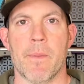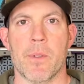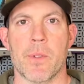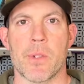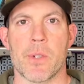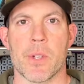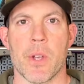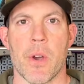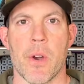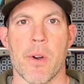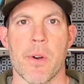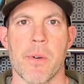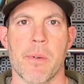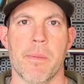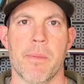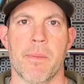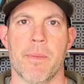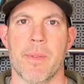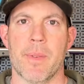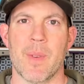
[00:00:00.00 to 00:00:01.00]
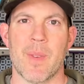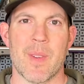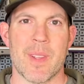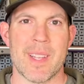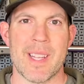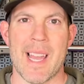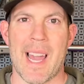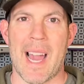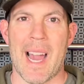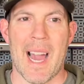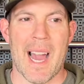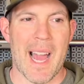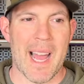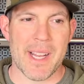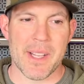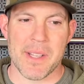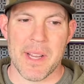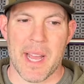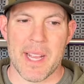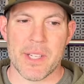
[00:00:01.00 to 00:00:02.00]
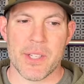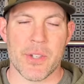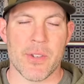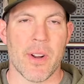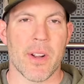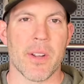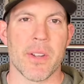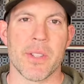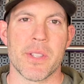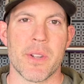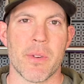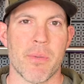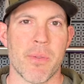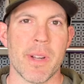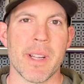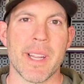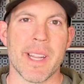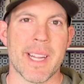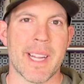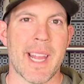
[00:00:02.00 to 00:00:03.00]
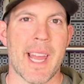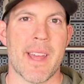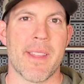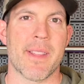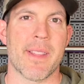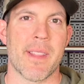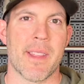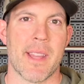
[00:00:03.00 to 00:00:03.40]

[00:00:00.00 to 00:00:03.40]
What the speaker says: So yeah, I struggled to really